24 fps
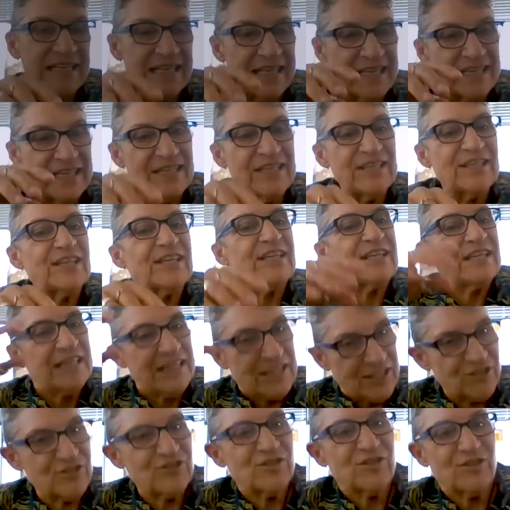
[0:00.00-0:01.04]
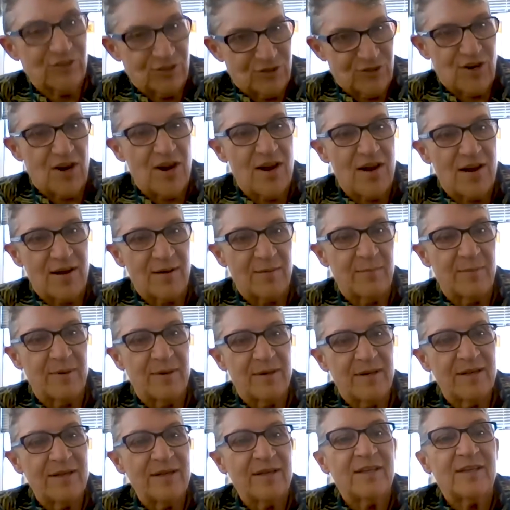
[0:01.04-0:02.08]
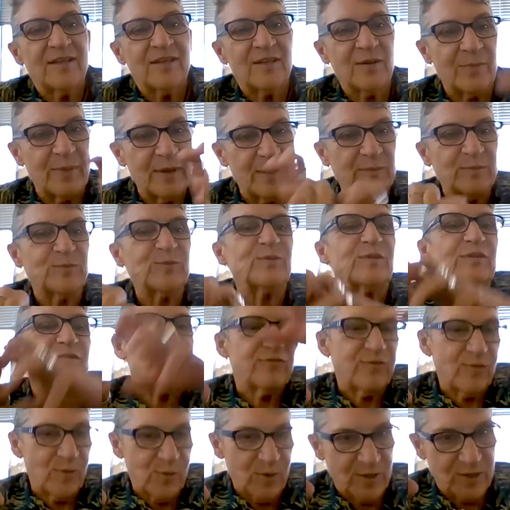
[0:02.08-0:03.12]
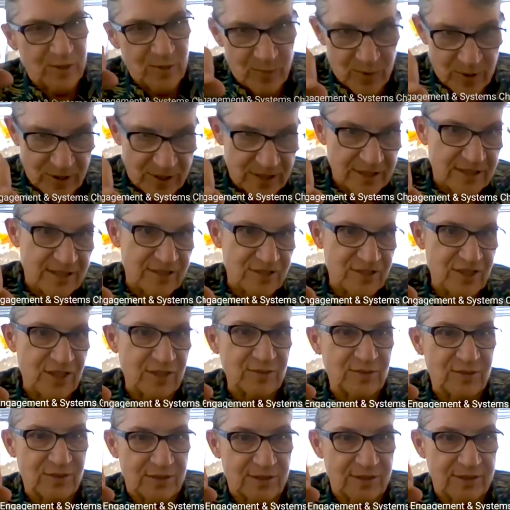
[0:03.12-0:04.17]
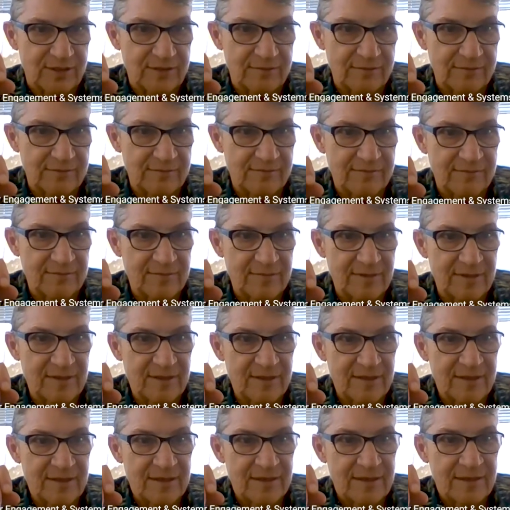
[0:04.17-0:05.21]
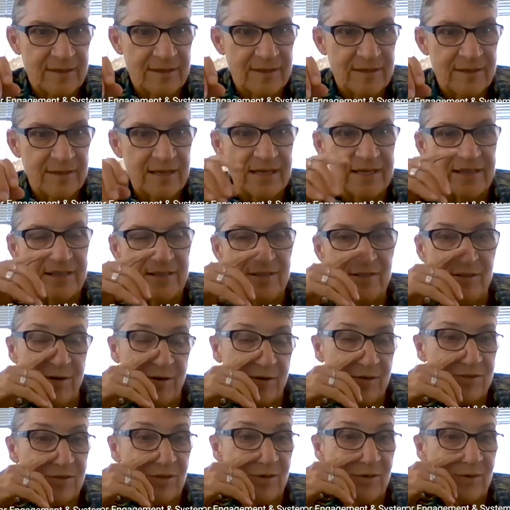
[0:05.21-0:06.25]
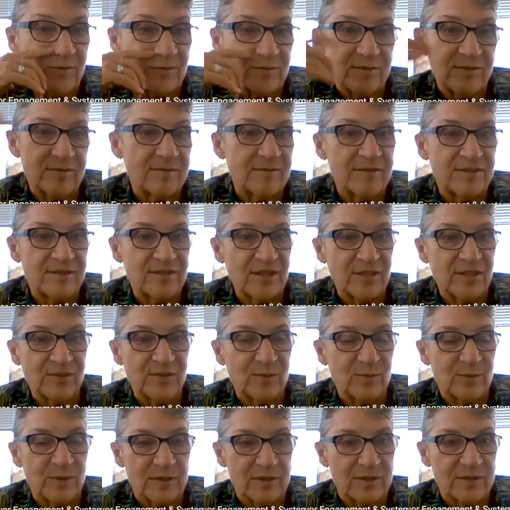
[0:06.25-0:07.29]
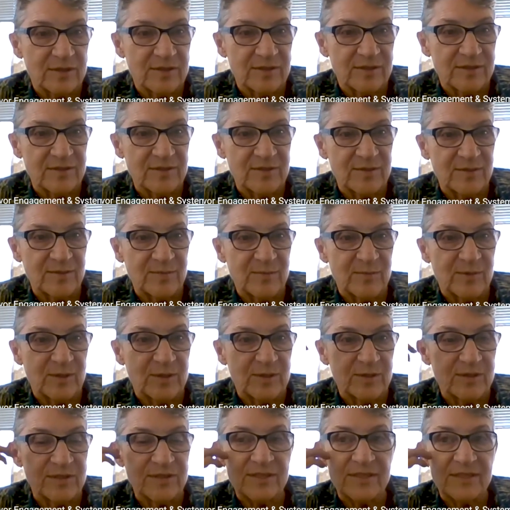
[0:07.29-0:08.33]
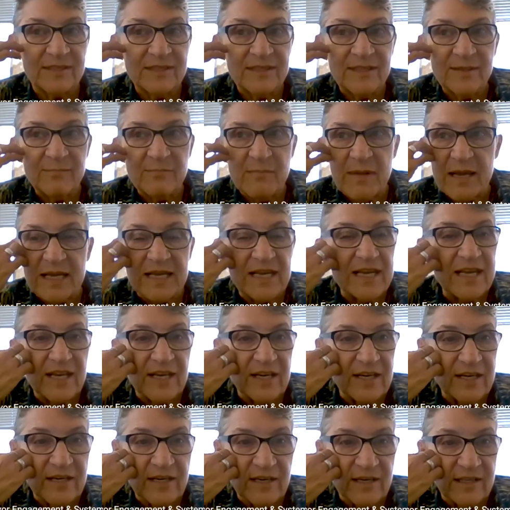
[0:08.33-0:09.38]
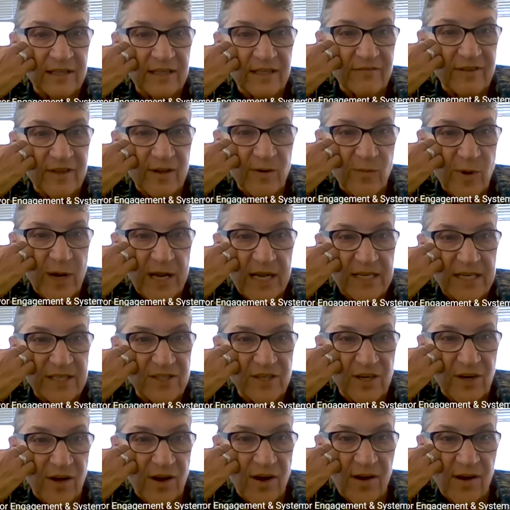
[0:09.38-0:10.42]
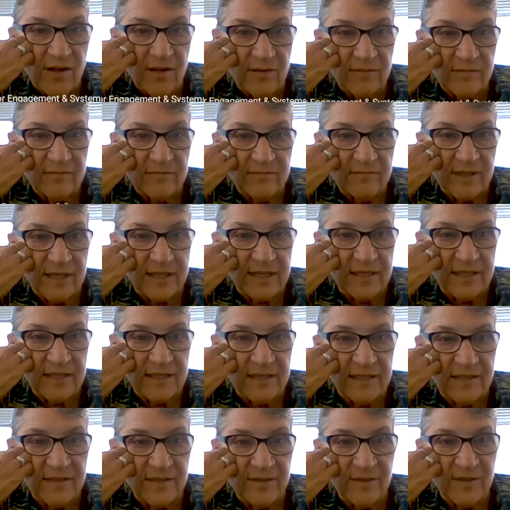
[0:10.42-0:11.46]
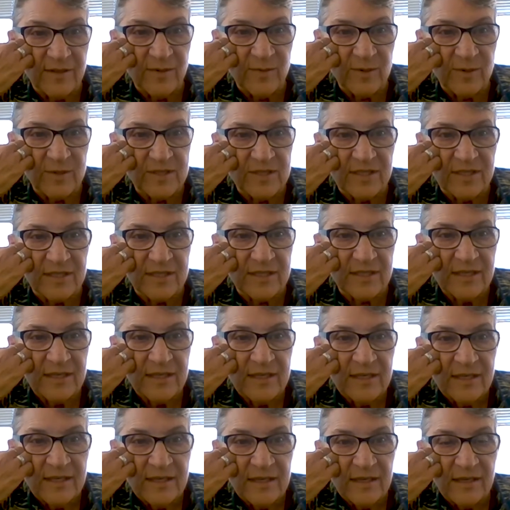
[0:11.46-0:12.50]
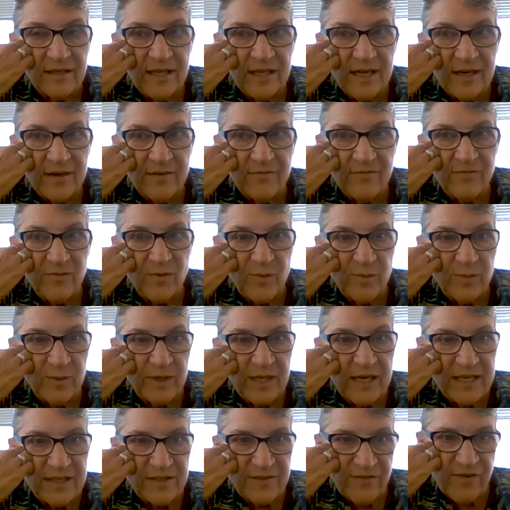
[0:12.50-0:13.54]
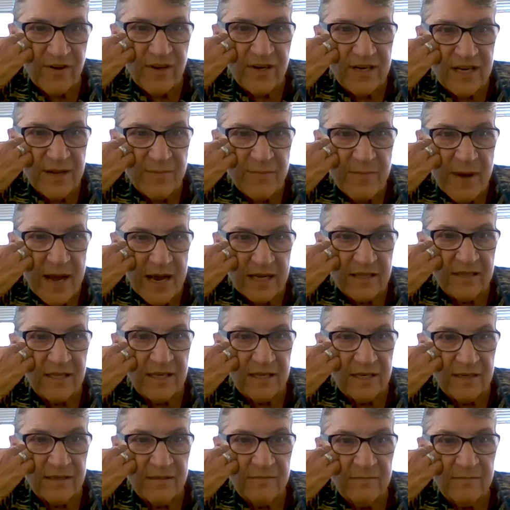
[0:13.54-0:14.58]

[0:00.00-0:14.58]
to get an additional job to be able to afford to work at the shelter. And, so shelter workers weren't making a living wage at all, right? There wasn't a lot of formalized funding back then.